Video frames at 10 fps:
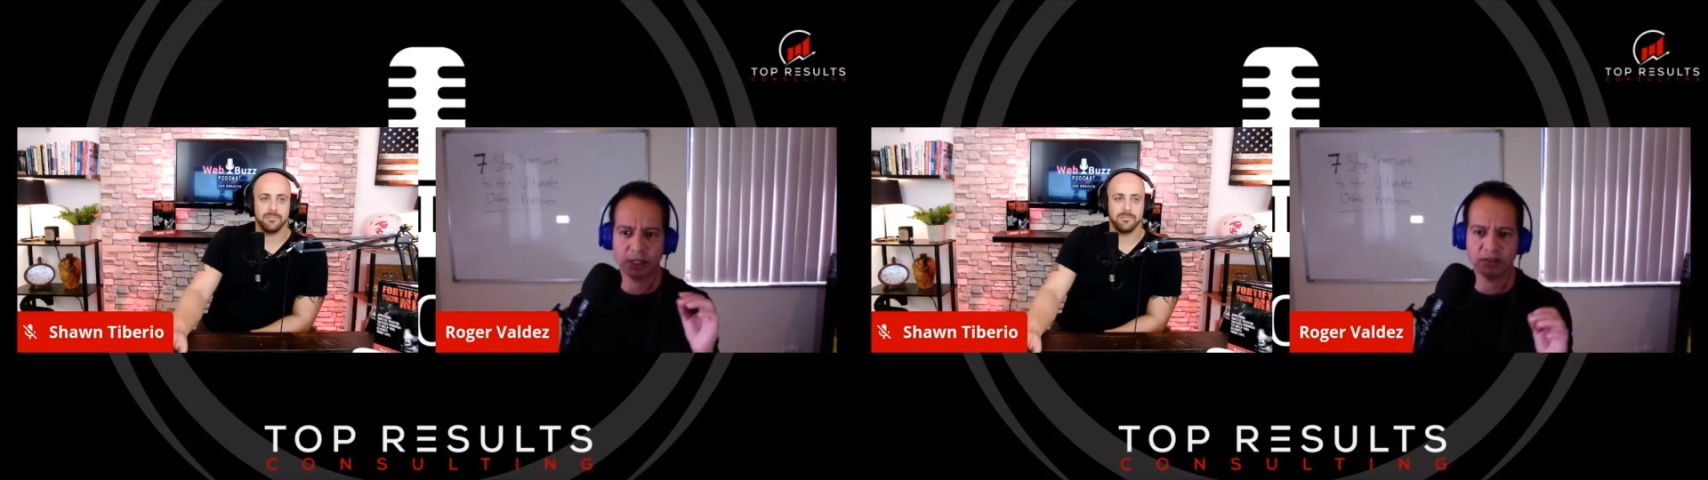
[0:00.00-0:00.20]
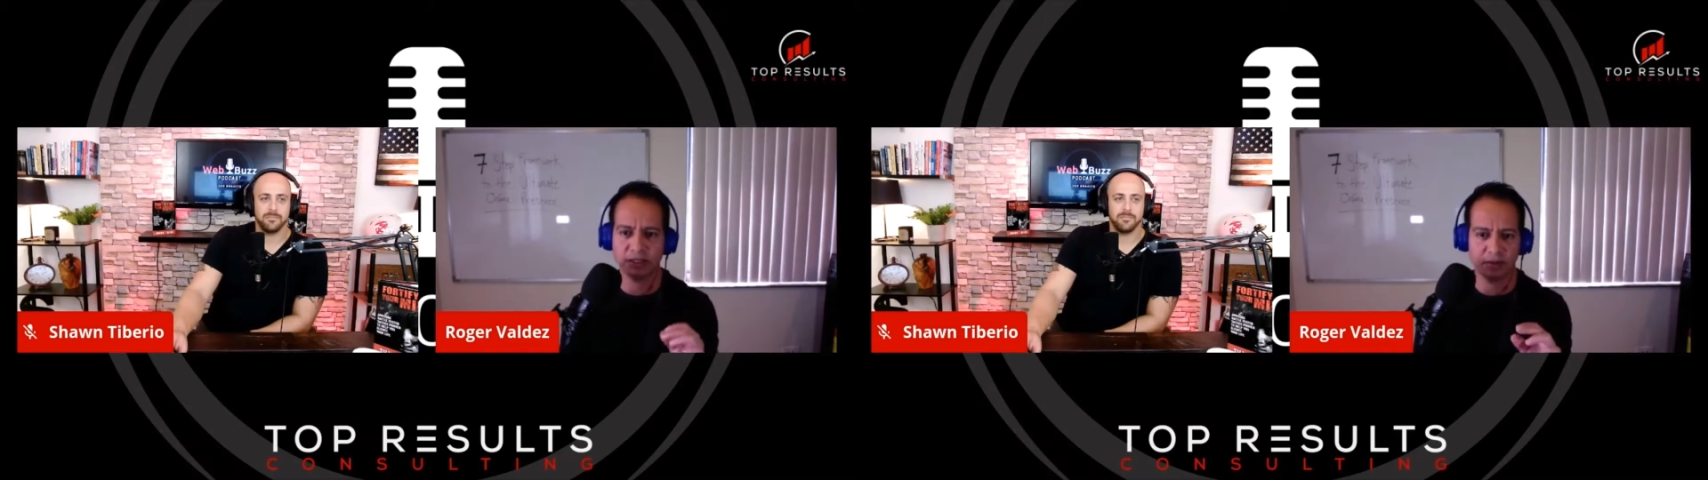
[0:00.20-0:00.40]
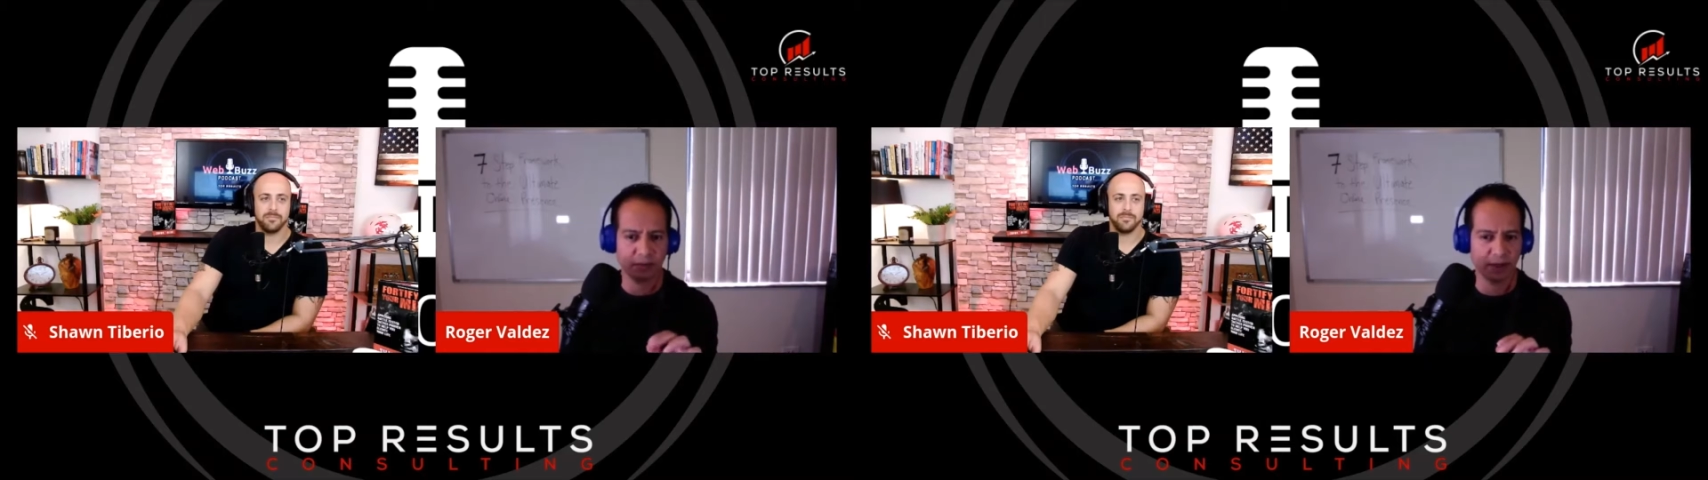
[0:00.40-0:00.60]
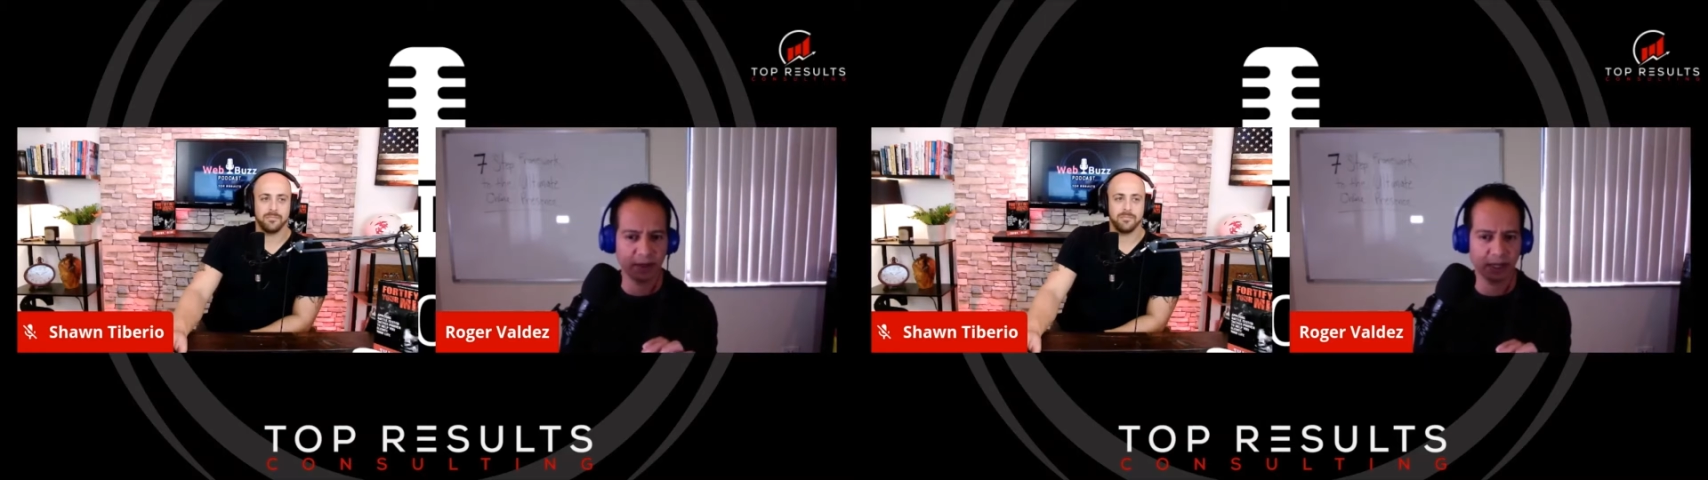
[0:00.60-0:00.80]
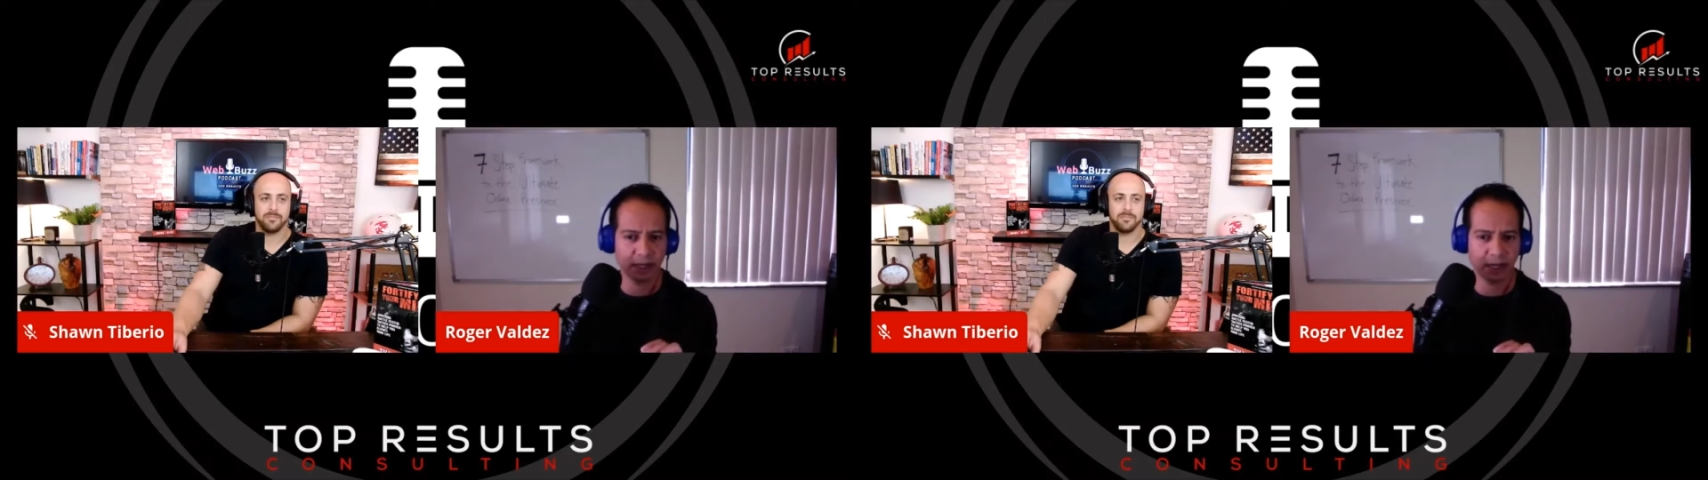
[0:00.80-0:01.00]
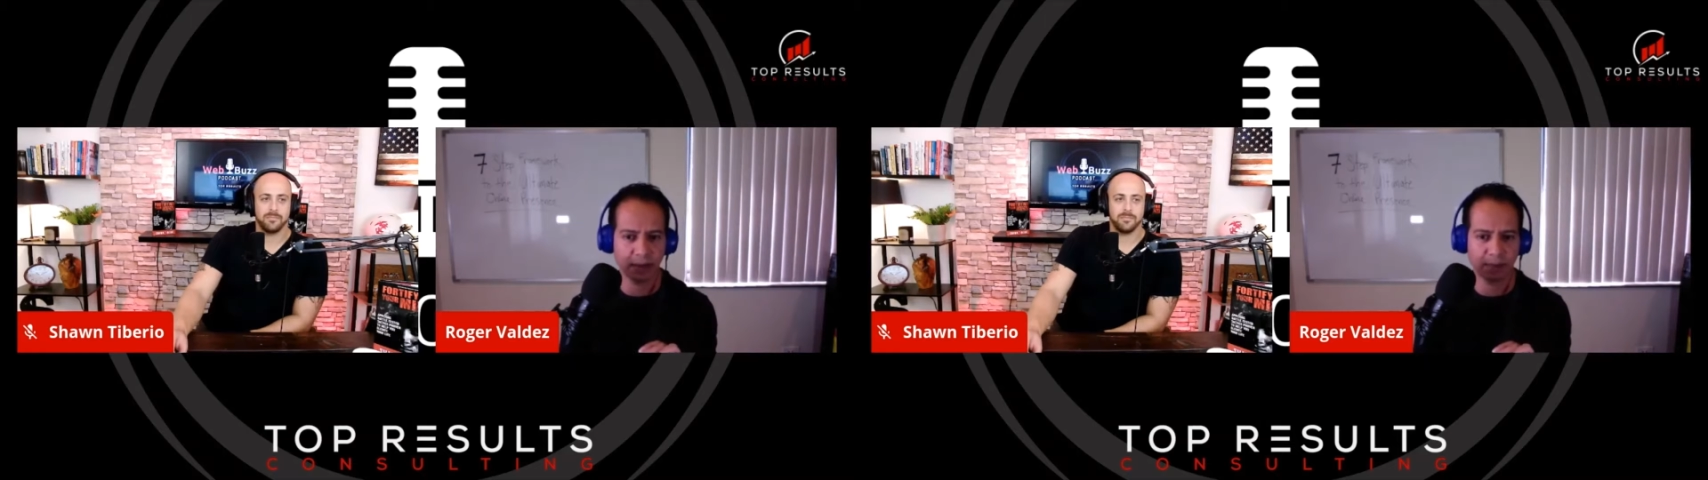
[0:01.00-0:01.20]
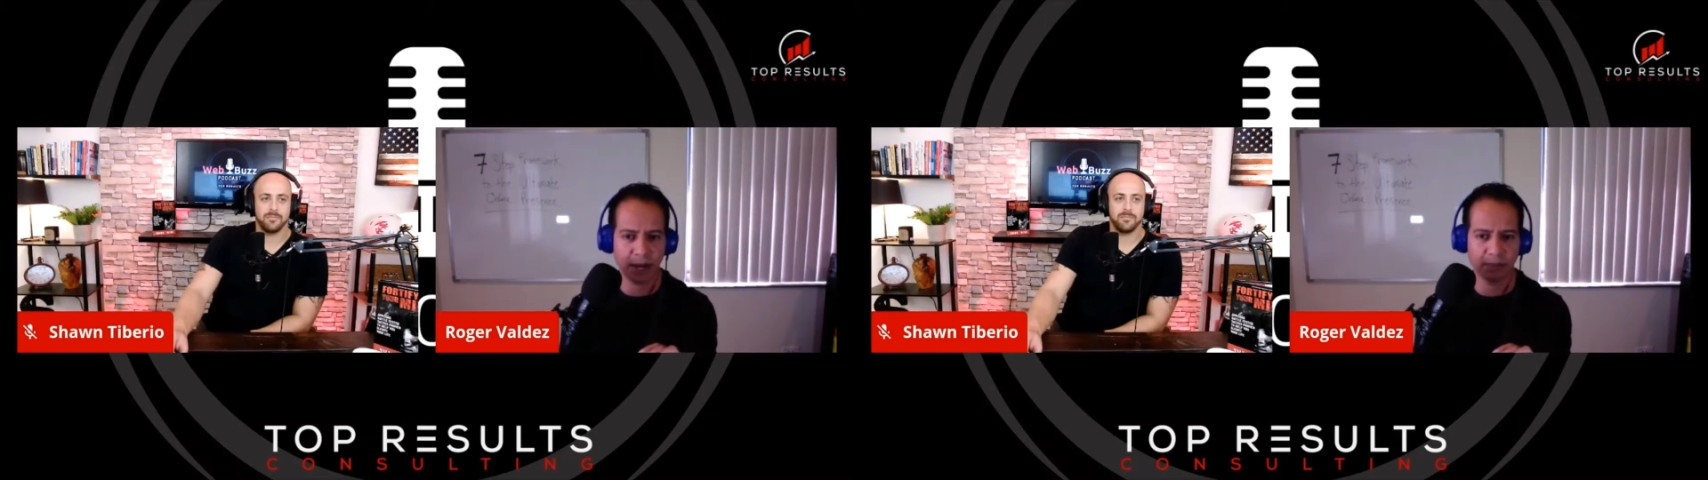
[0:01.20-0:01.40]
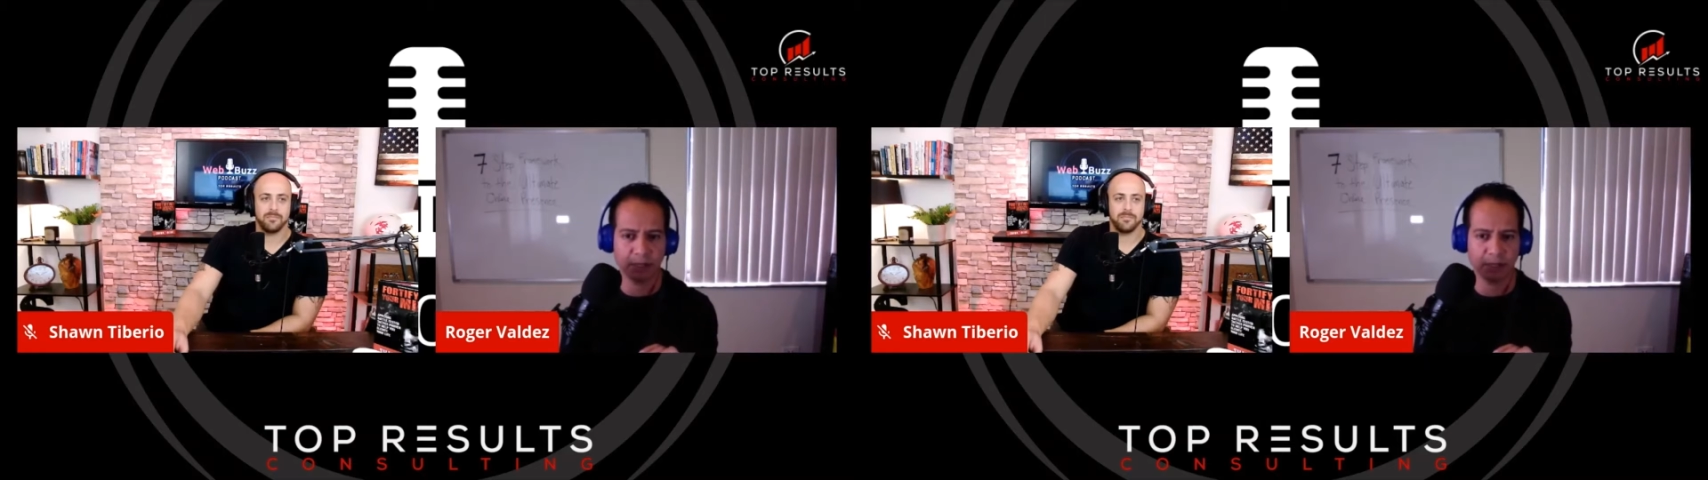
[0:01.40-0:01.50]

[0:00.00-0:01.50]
see if anything kind of popped